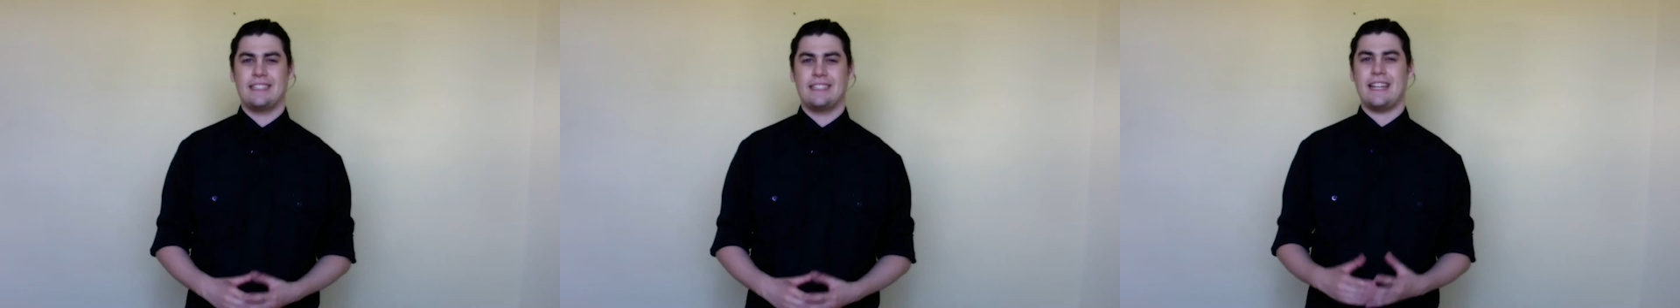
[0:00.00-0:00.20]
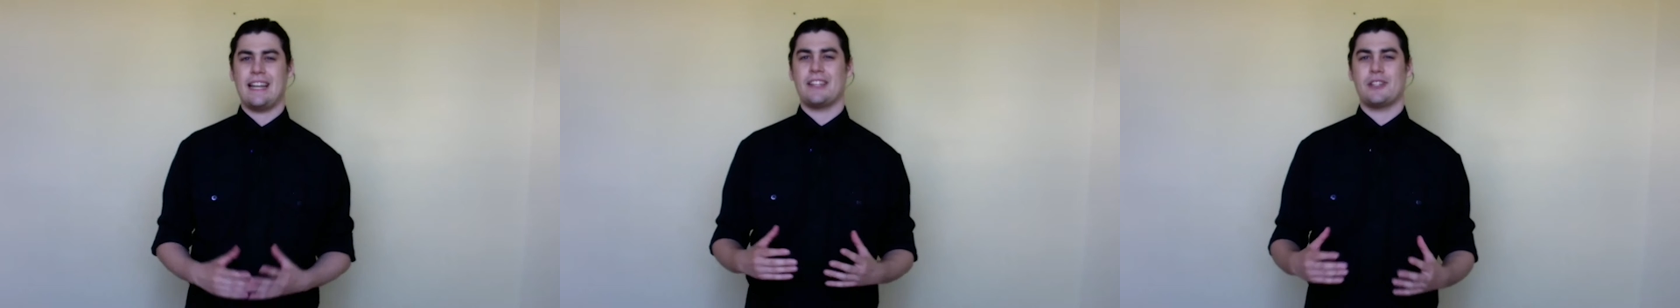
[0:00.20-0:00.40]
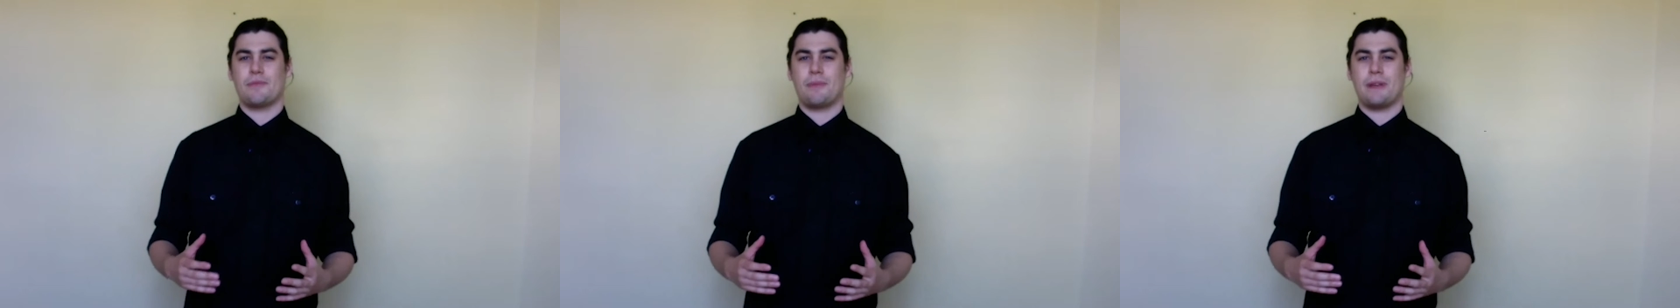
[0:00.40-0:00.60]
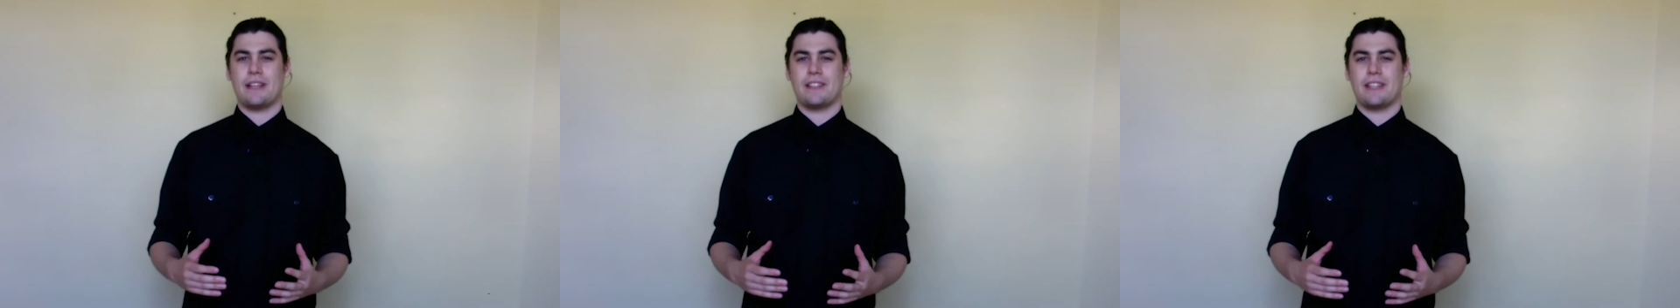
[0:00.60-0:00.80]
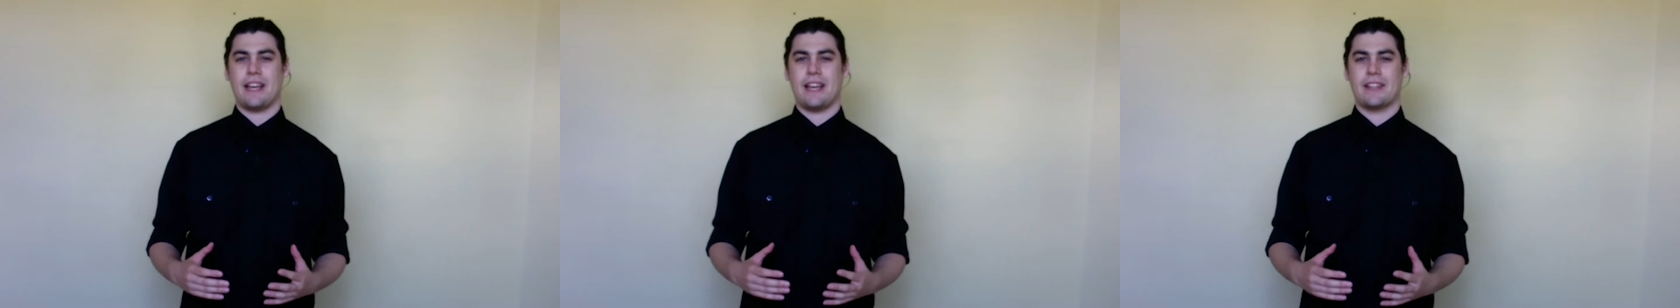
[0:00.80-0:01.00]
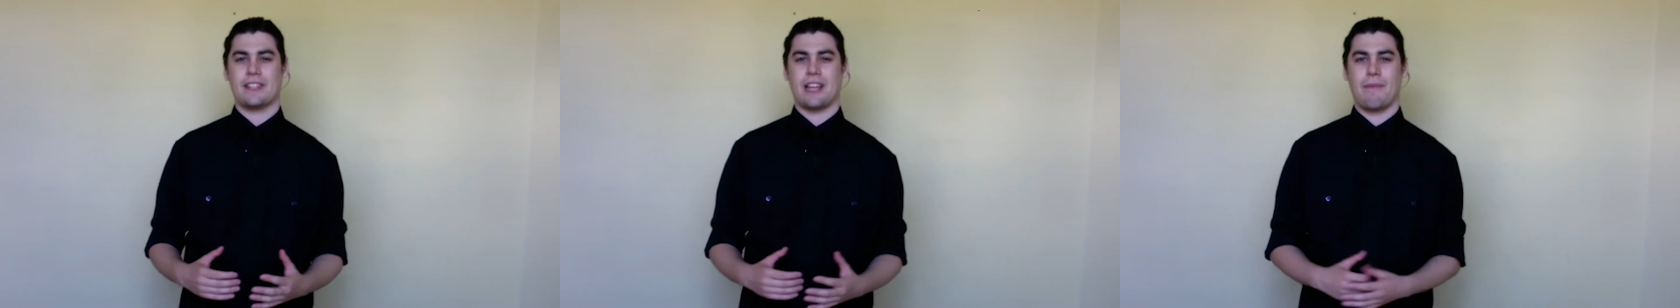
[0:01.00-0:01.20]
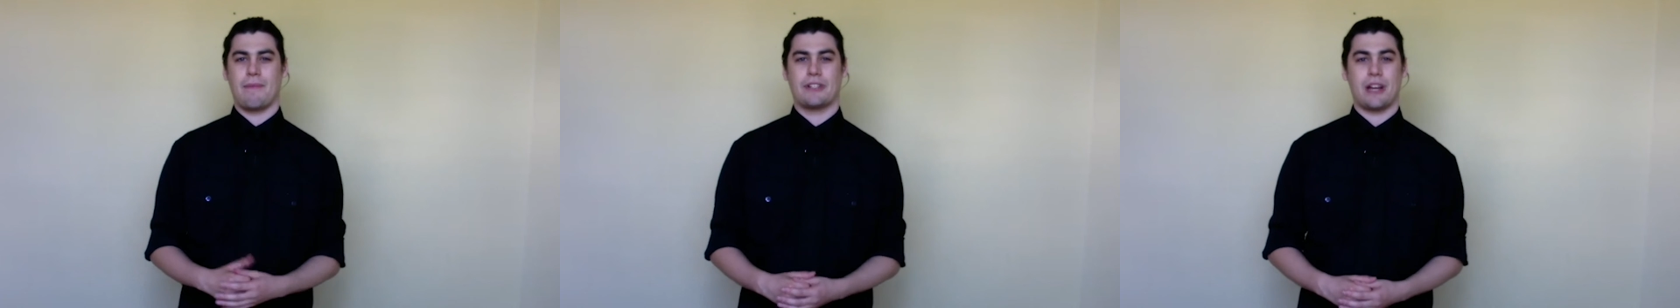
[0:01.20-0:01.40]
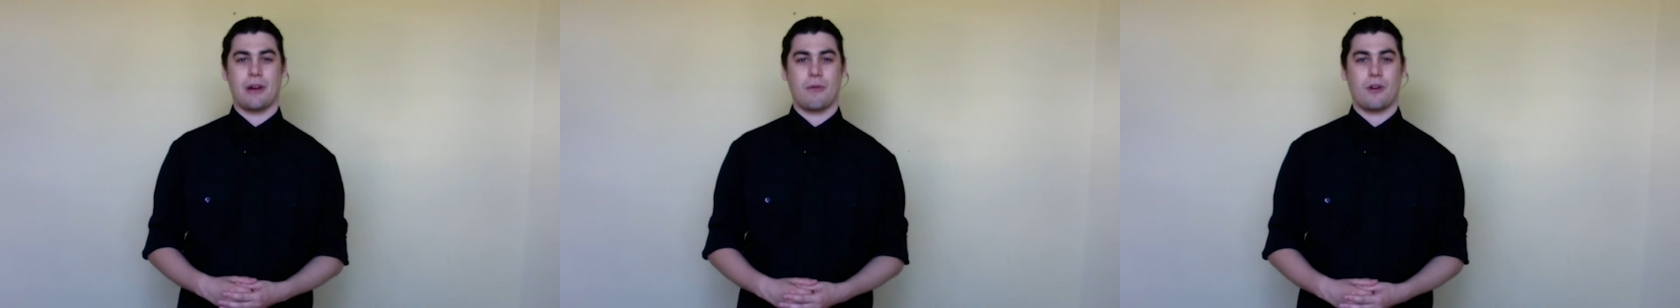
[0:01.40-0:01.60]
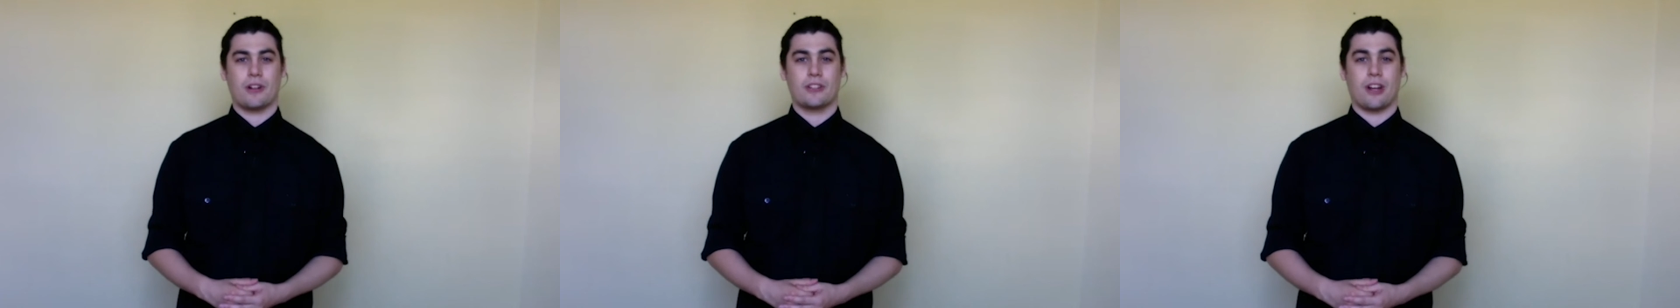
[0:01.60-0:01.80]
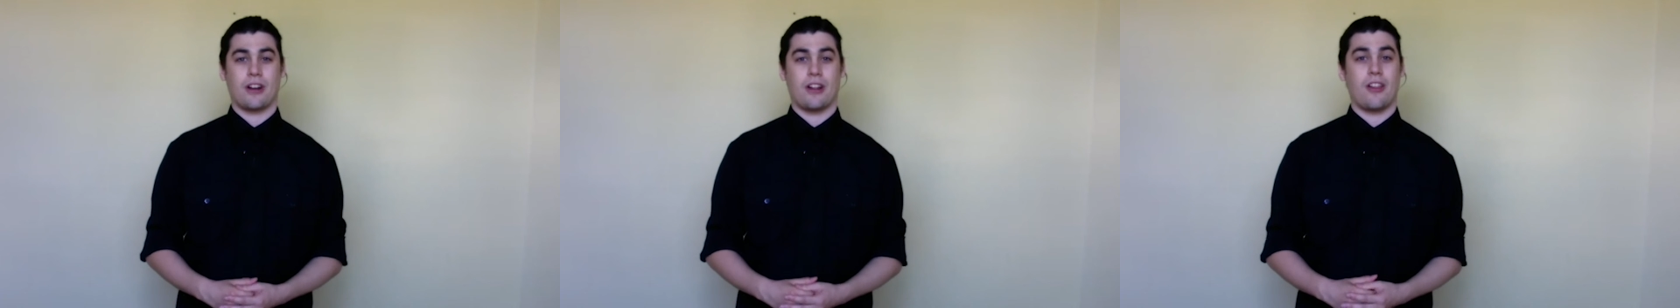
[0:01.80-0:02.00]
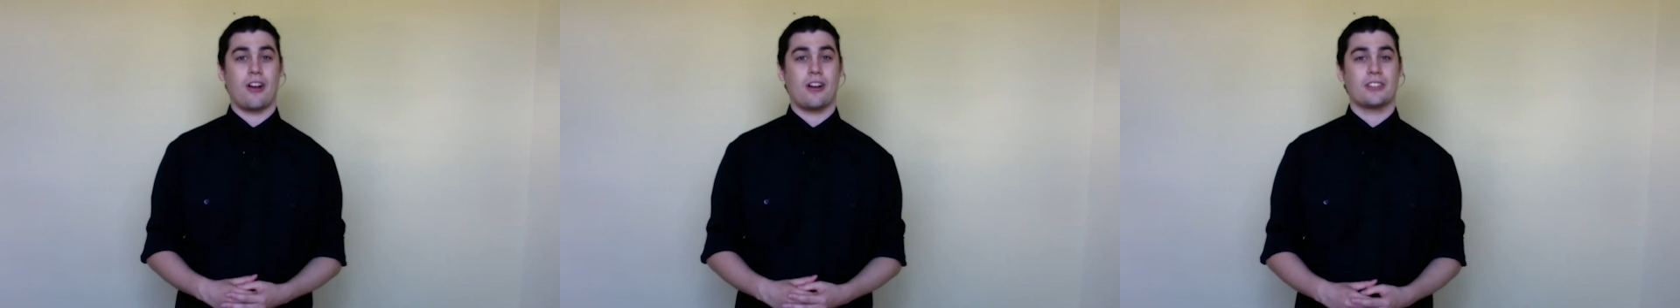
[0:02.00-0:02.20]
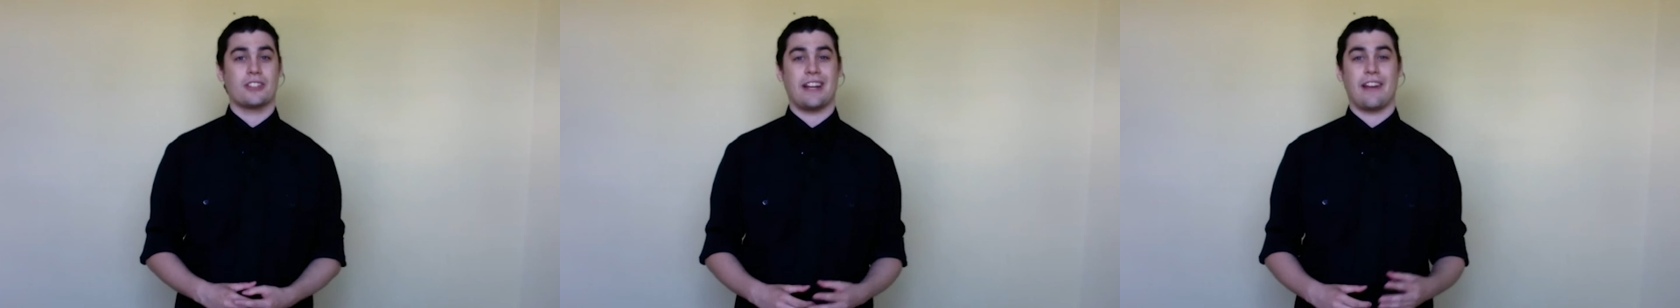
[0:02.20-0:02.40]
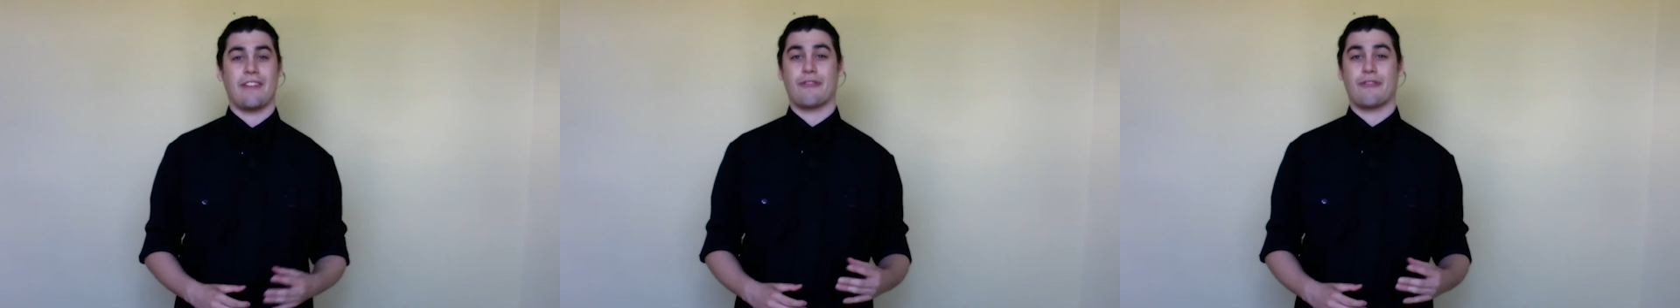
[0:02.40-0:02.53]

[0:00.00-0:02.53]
Take this PSA assignment I worked on alongside